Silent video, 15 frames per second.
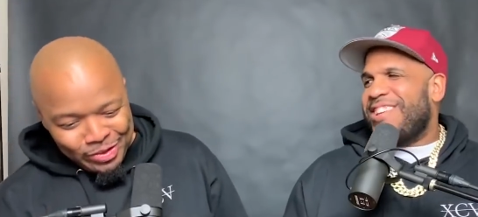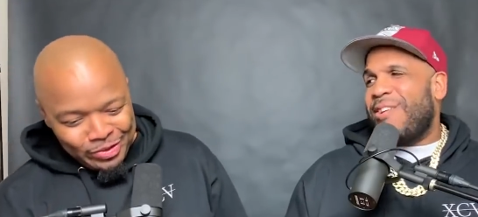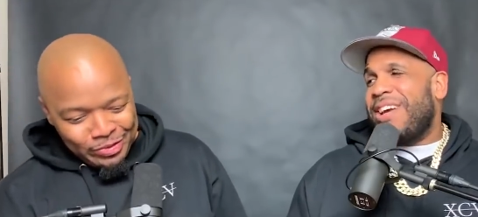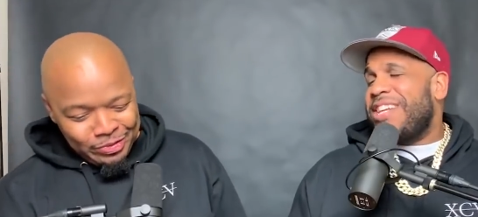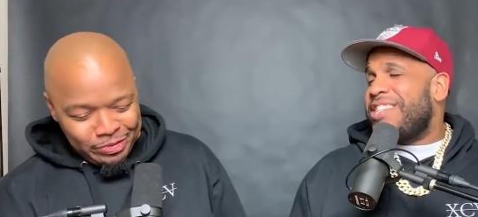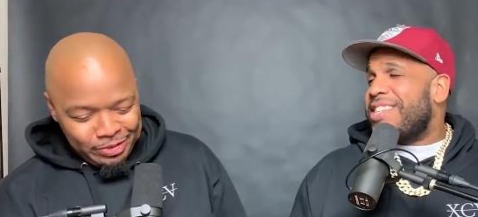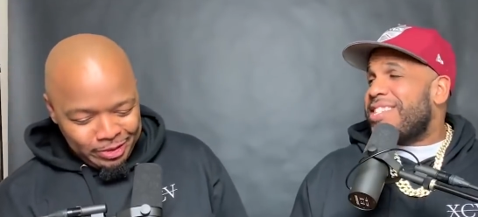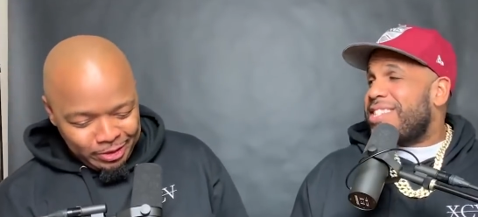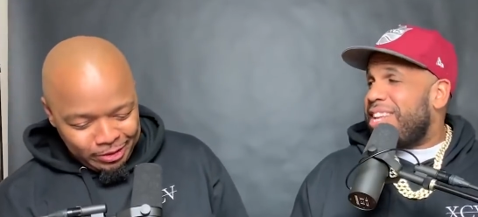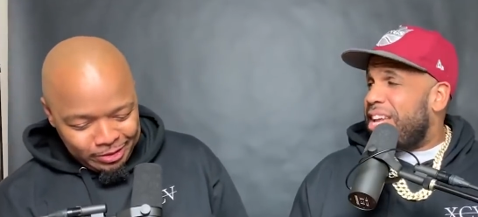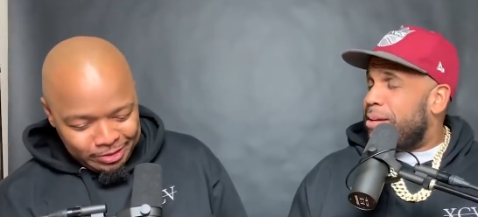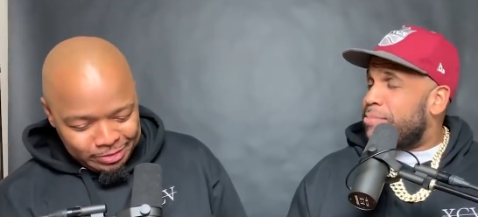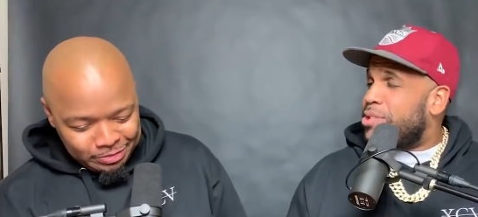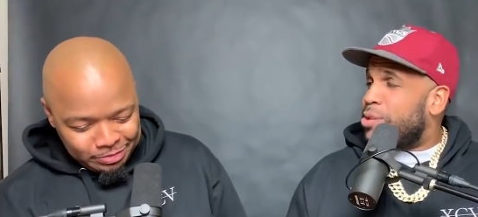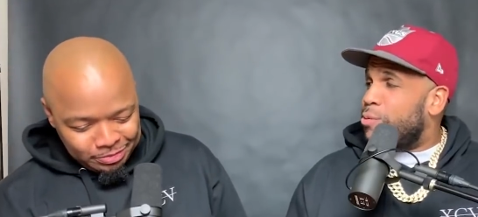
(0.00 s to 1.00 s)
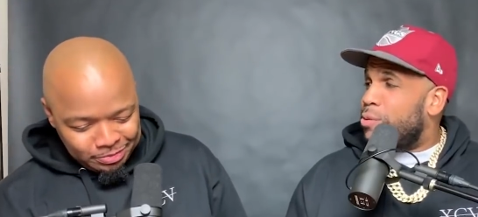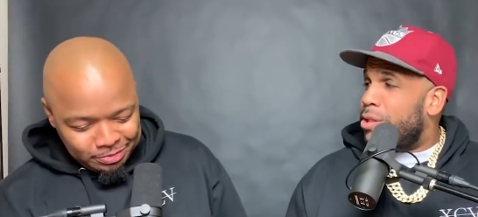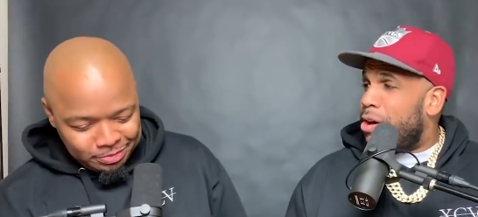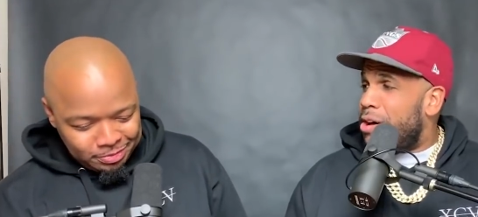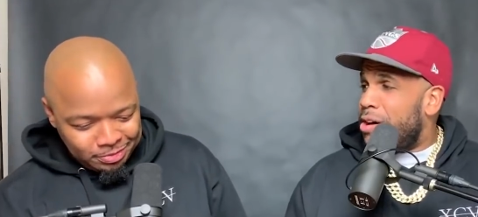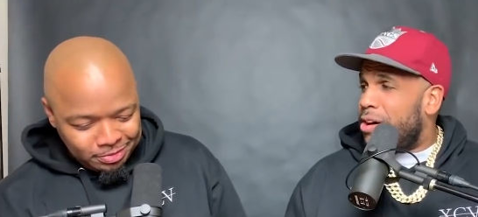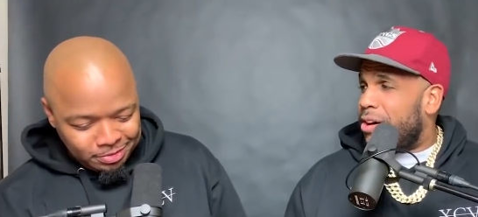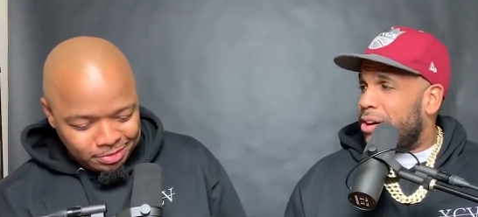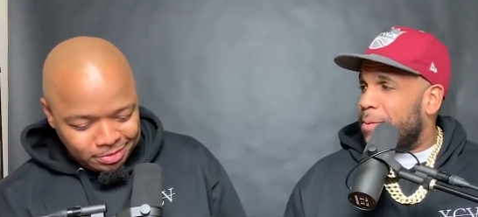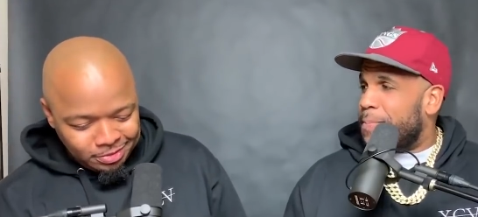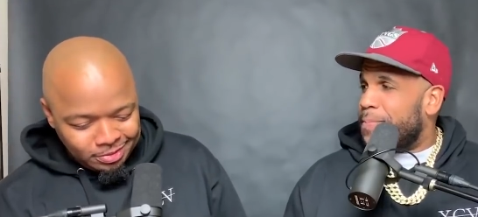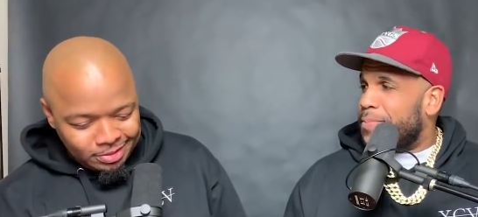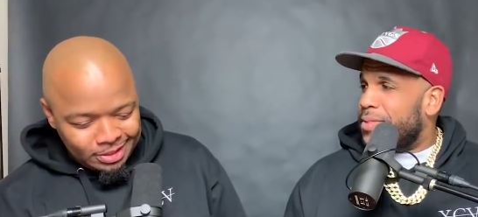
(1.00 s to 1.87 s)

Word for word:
Speaker 1: so it just seemed too long.